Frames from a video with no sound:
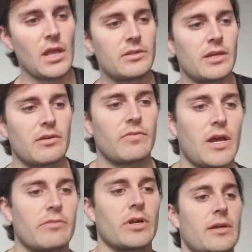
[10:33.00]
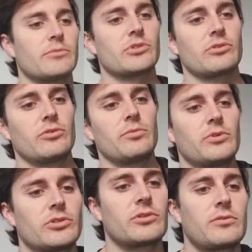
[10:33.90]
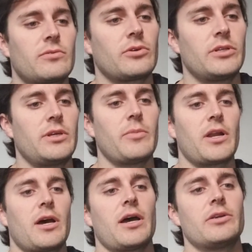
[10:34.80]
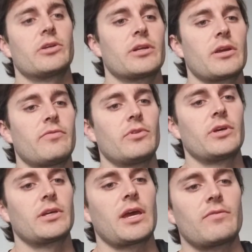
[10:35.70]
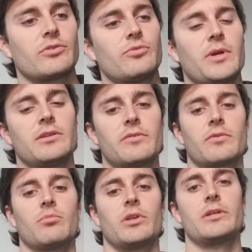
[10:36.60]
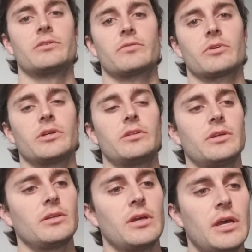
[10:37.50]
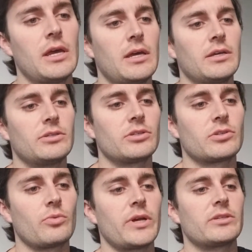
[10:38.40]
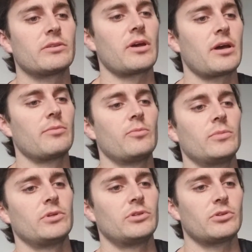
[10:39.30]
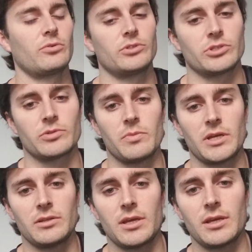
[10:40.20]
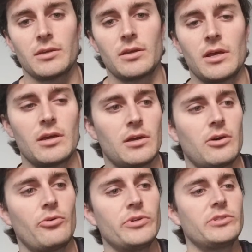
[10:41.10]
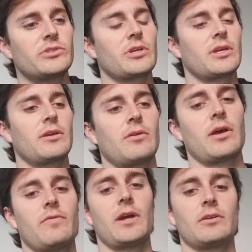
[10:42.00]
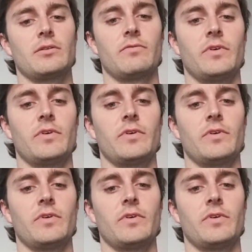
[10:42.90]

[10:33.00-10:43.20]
take a 5-gram scoop of just creatine monohydrate, and I feel like having too many different blends of creatine is just a waste of time. You should always just maintain. Always, like, I found in